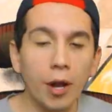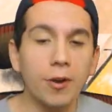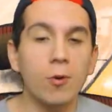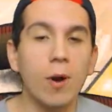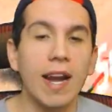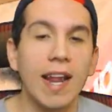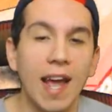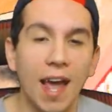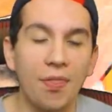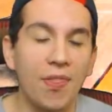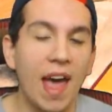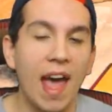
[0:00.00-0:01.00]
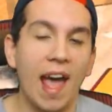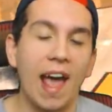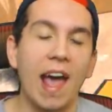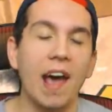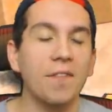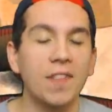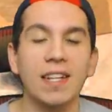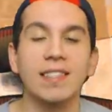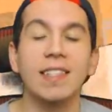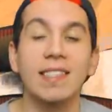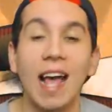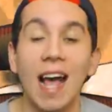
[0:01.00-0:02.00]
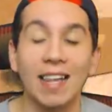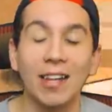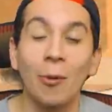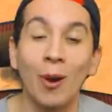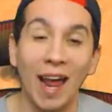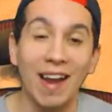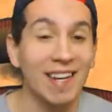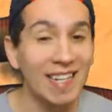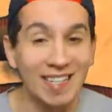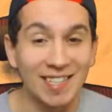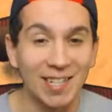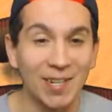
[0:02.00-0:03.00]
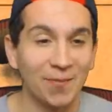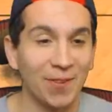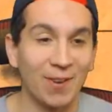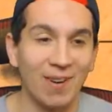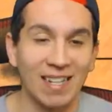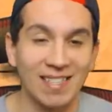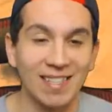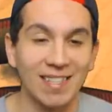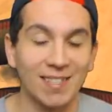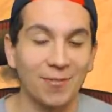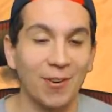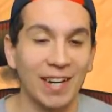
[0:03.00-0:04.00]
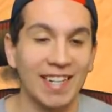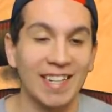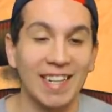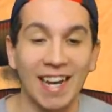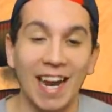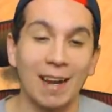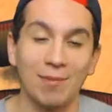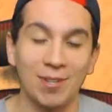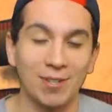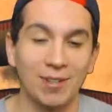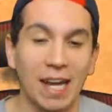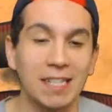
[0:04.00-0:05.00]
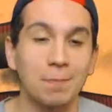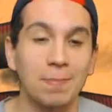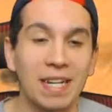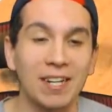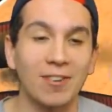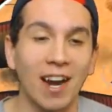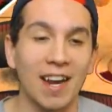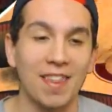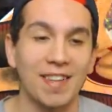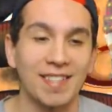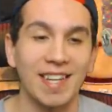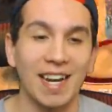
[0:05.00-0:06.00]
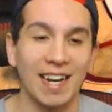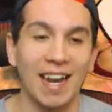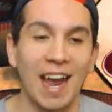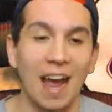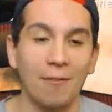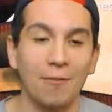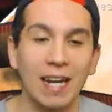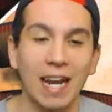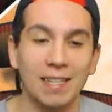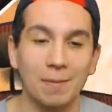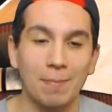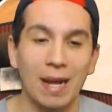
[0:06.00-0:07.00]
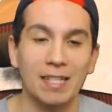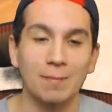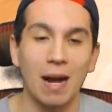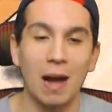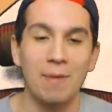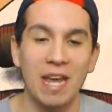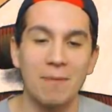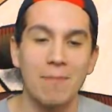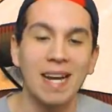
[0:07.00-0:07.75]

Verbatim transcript: What a way to end that half. That's exactly what I need to do for the rest of this freaking game, dude. Let's be great in the second half. We got the bench mob in.